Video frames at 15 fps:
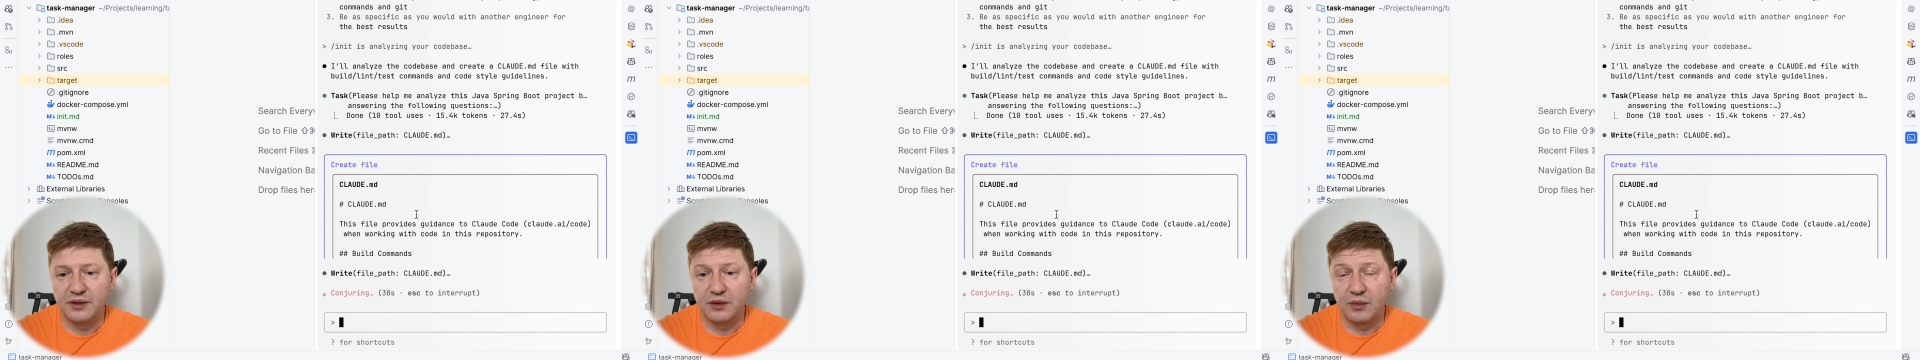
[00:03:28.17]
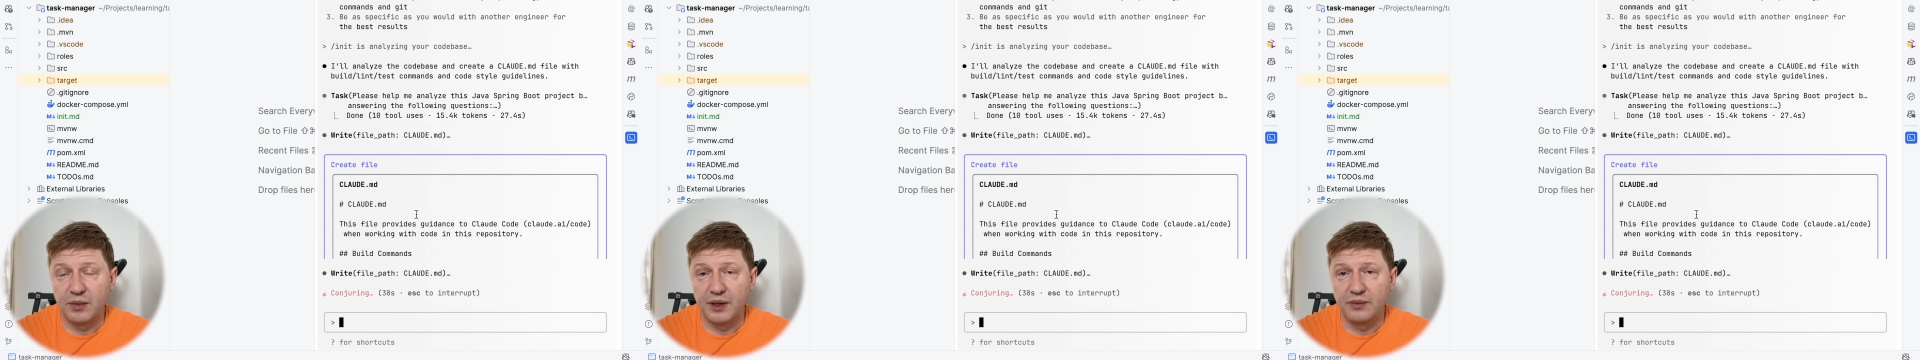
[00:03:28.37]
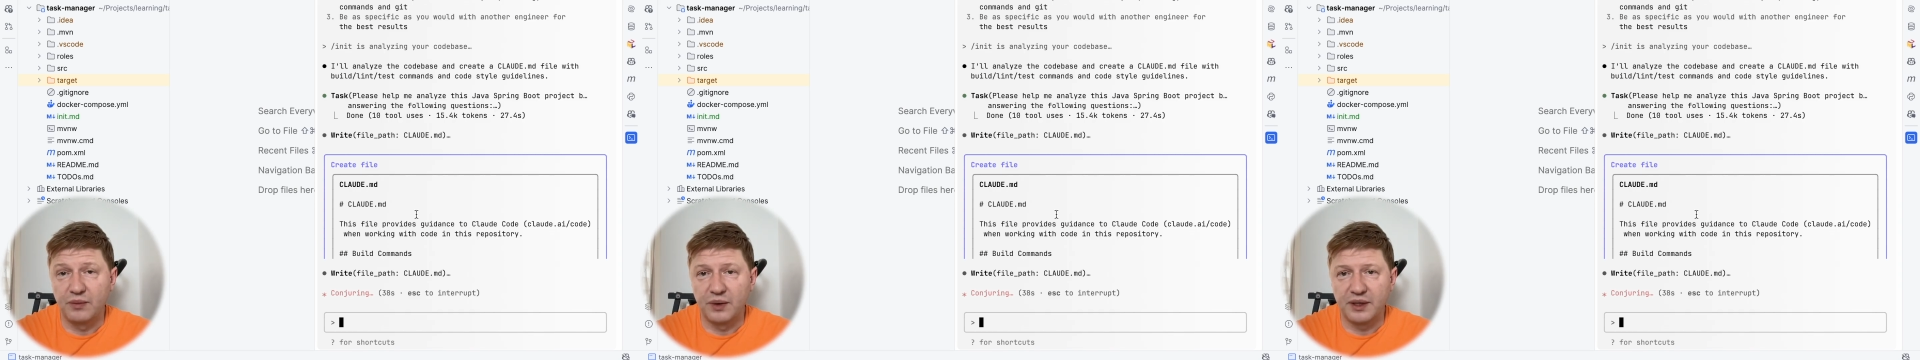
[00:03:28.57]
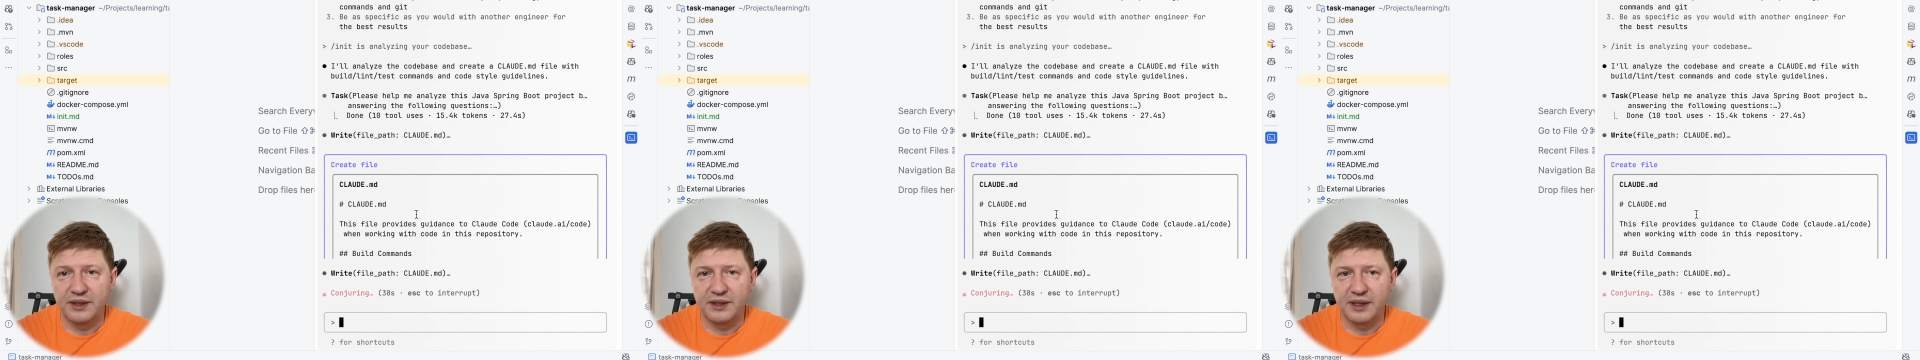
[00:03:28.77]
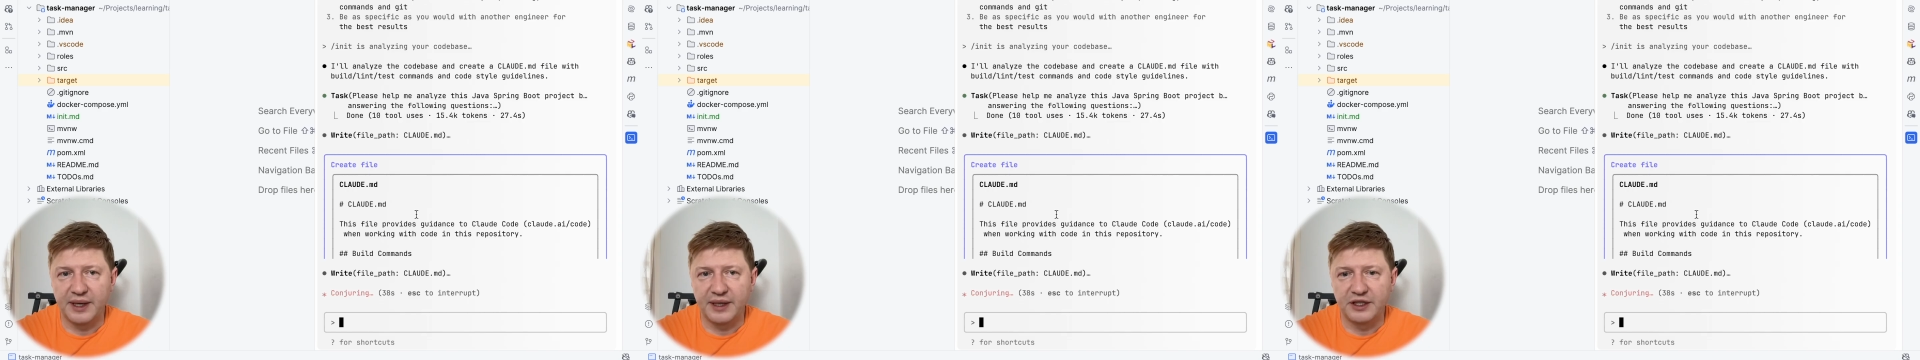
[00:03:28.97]
normally it
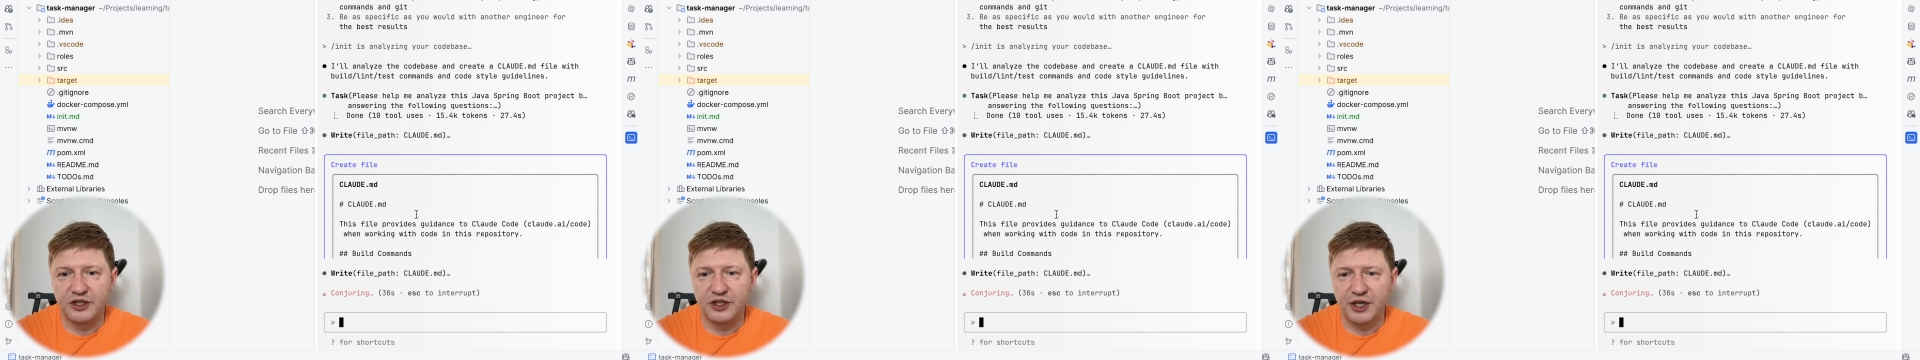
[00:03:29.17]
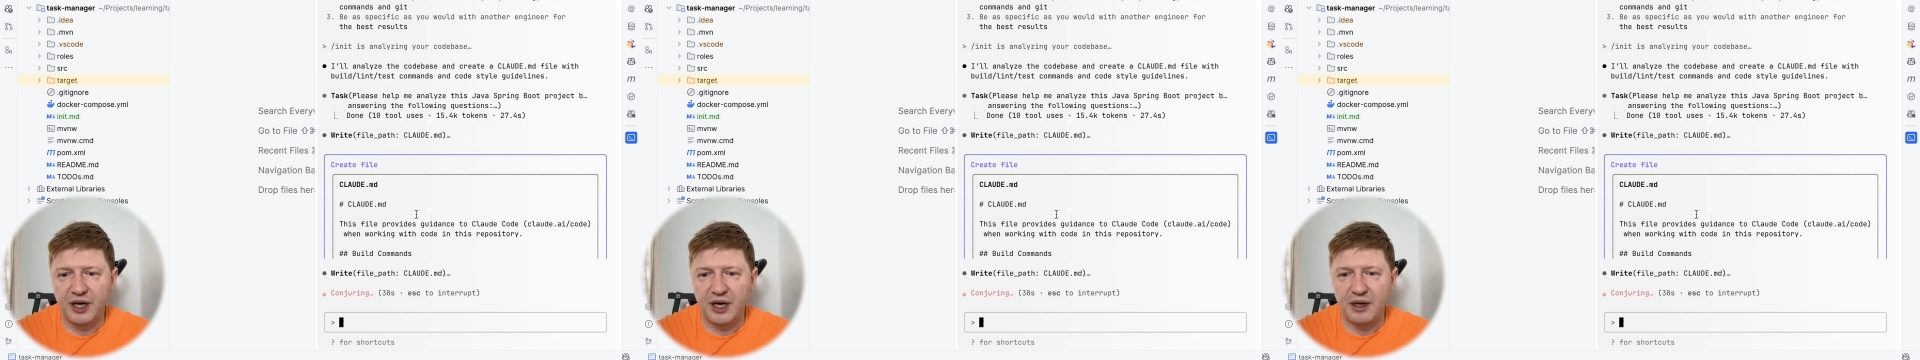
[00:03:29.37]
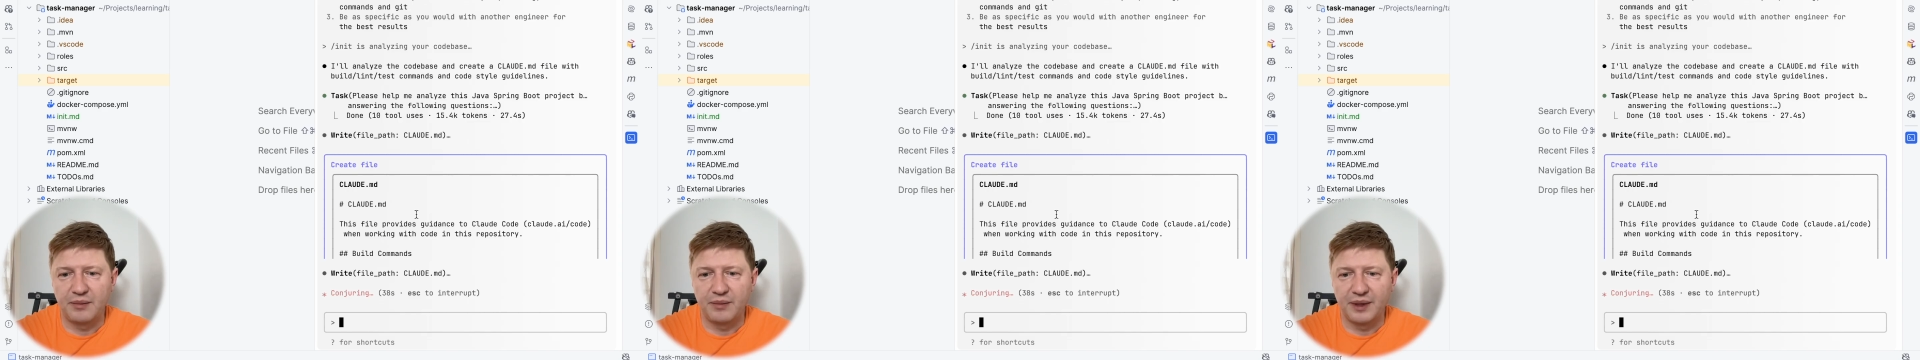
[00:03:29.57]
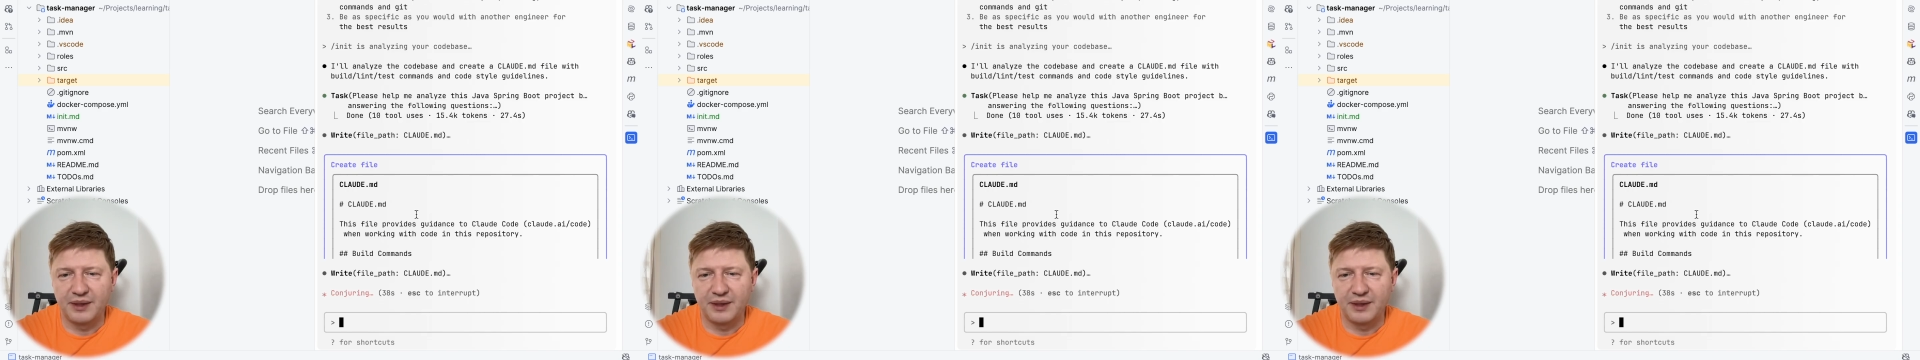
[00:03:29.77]
works like a charm,